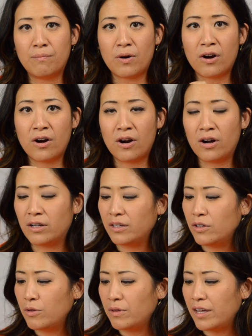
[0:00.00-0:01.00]
bar, a
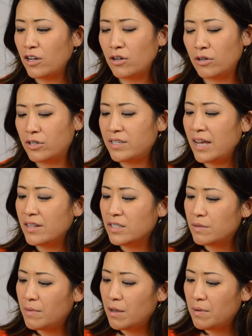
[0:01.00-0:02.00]
little like dense
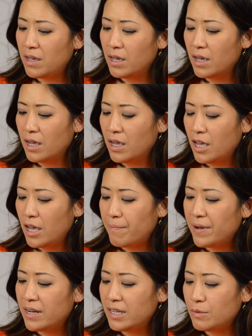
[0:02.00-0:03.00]
maybe, but
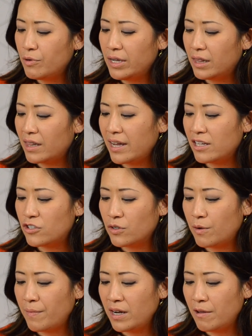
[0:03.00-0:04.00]
it is pretty light, so it
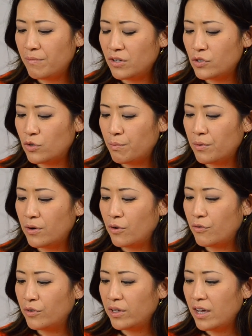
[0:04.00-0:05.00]
might not be super
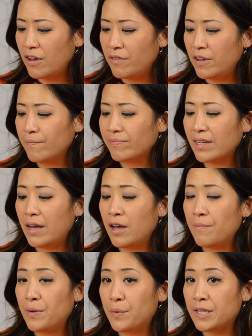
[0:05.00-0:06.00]
overly heavy.
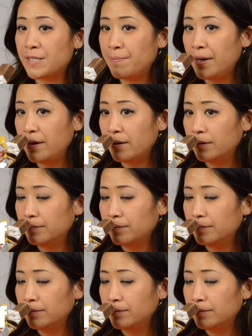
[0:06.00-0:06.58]
And when I smell it,